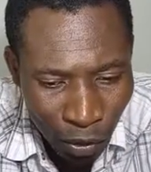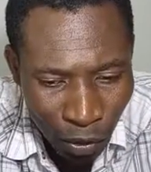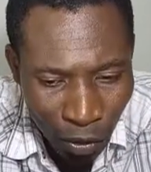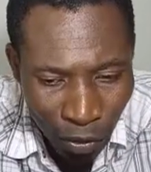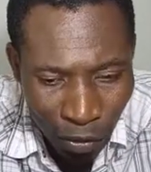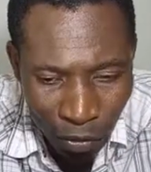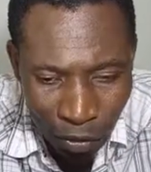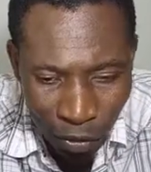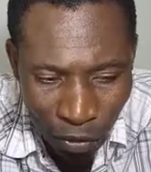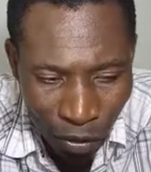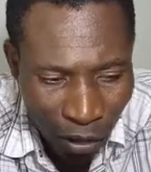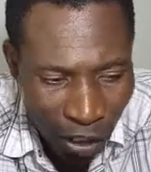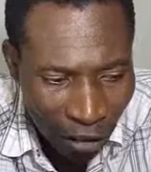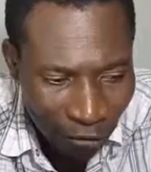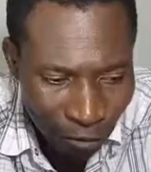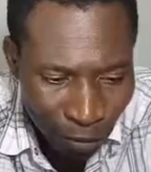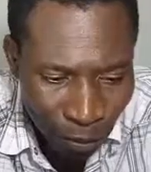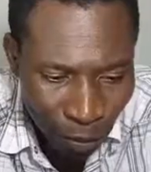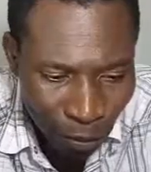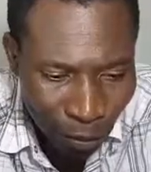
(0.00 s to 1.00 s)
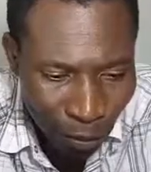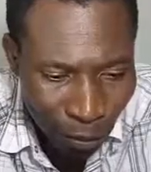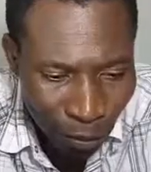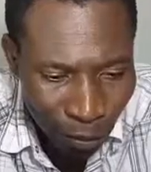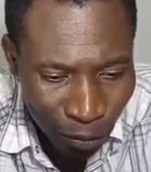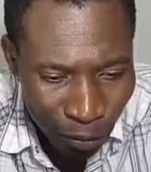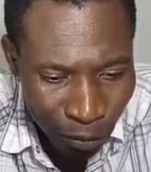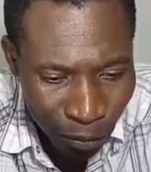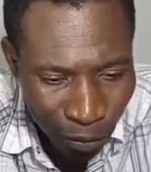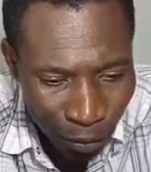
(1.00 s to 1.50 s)
So love people,
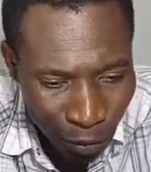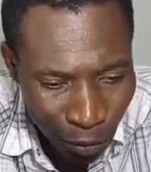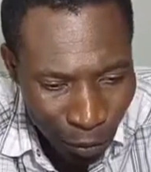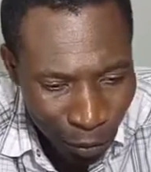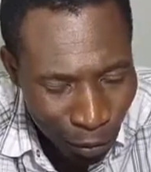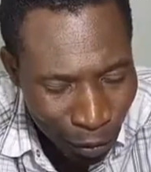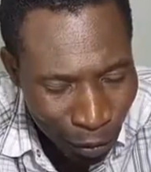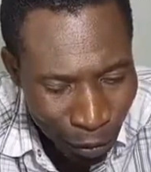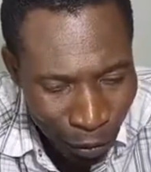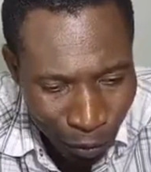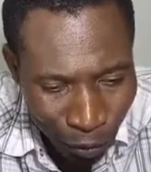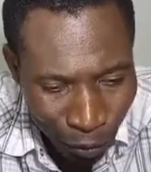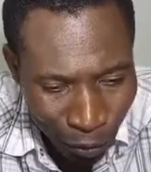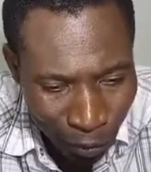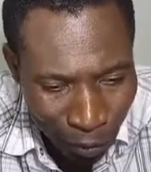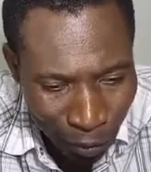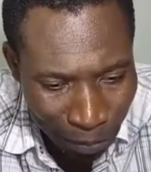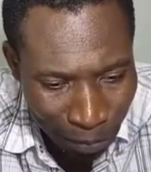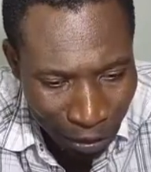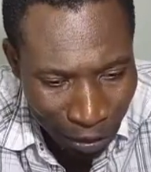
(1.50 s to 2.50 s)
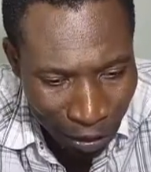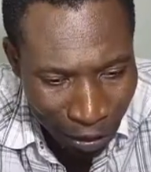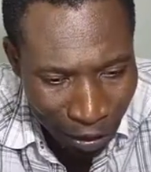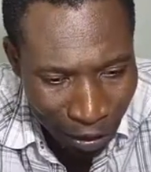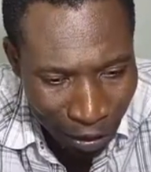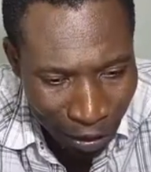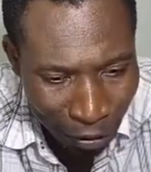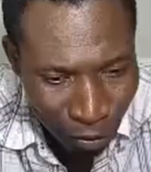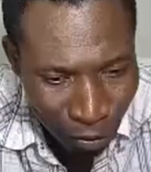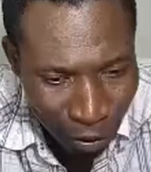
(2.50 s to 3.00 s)
do the best
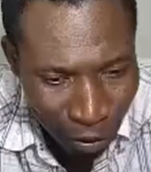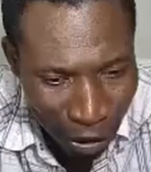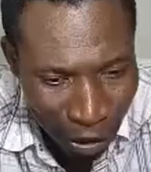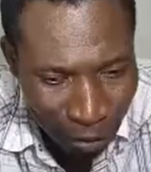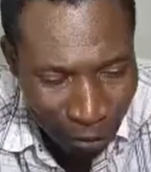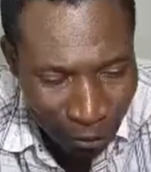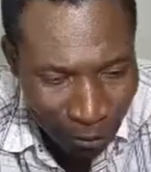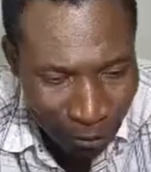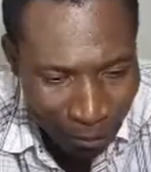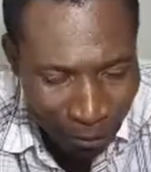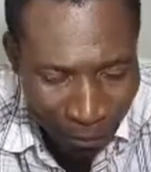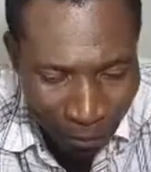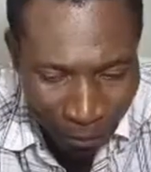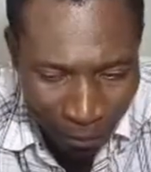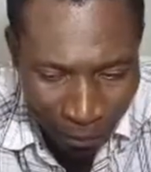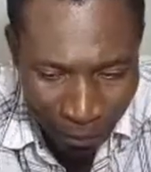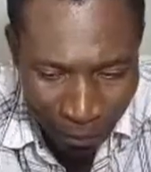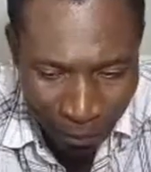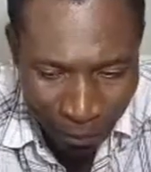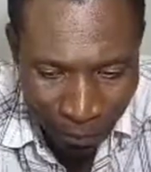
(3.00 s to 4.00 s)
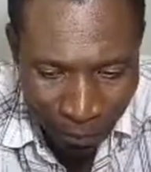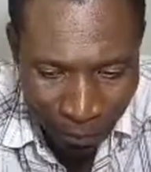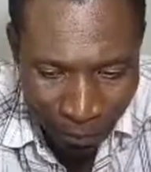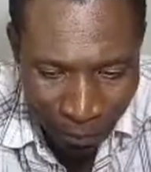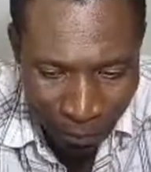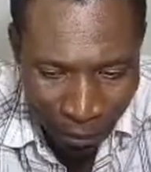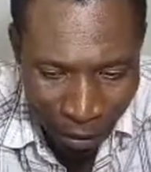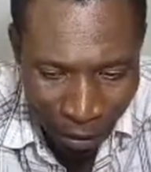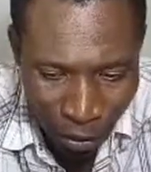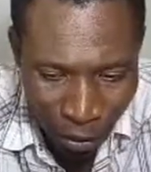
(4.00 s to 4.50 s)
that you can,
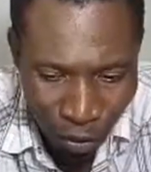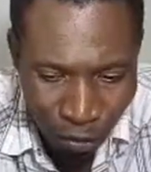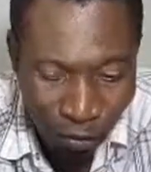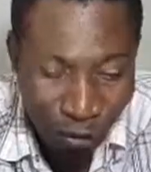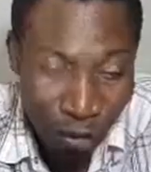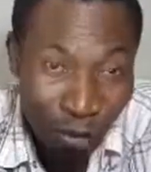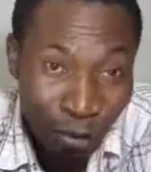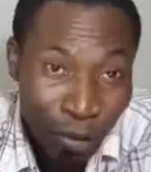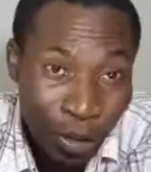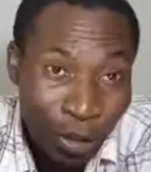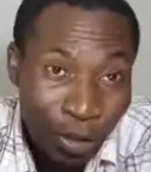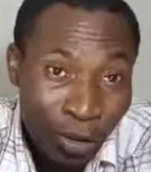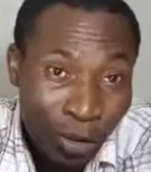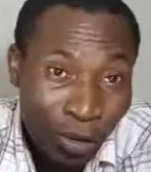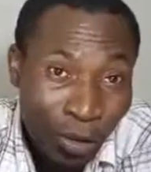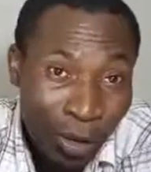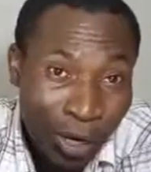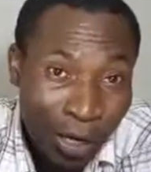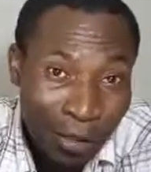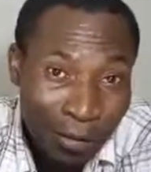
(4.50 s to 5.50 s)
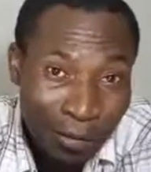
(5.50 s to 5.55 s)
and grow from where you are.